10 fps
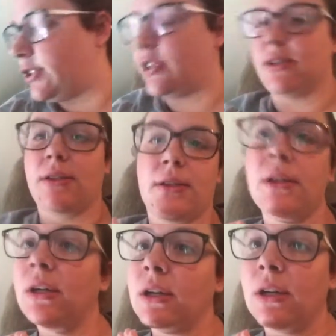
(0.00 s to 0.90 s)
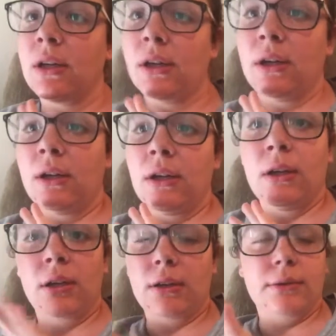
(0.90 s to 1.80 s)
it's just
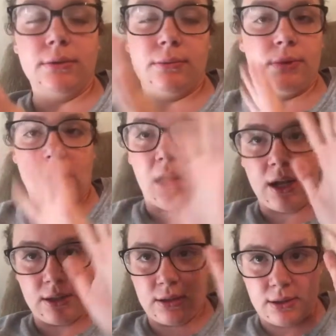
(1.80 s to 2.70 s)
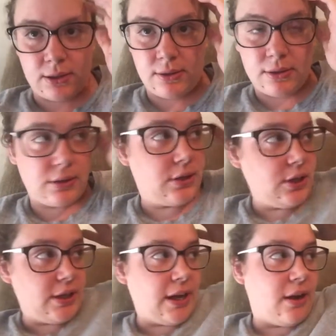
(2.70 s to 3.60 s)
not
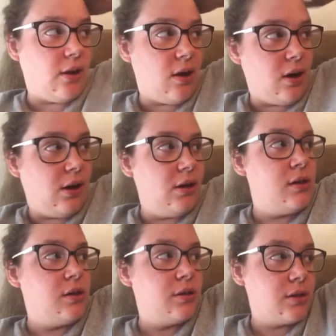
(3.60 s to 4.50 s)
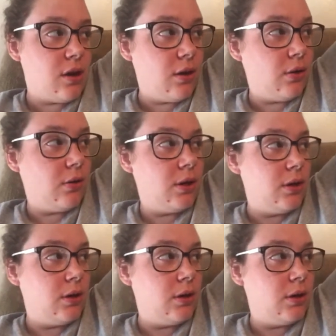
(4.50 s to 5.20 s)
good at all. So,